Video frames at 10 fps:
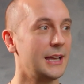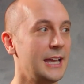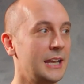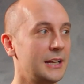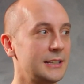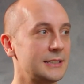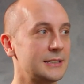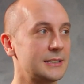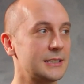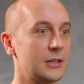
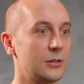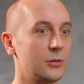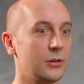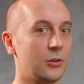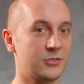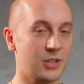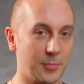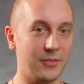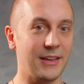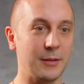and on
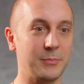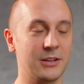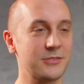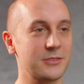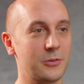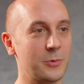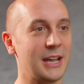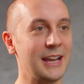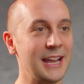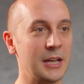top of that, because of the way
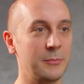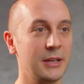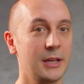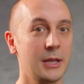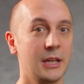I am,